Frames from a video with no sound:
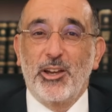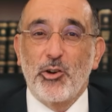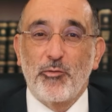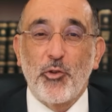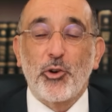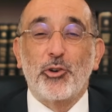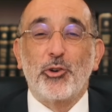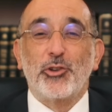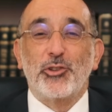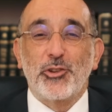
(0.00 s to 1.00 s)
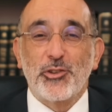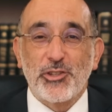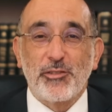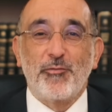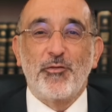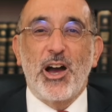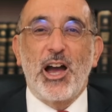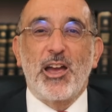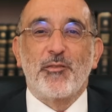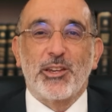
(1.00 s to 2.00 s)
For good to
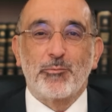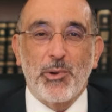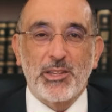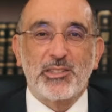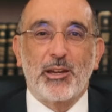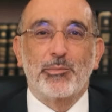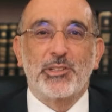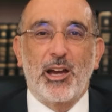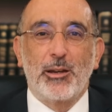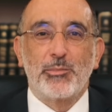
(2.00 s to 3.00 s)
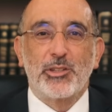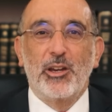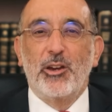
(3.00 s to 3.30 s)
survive, it must sometimes,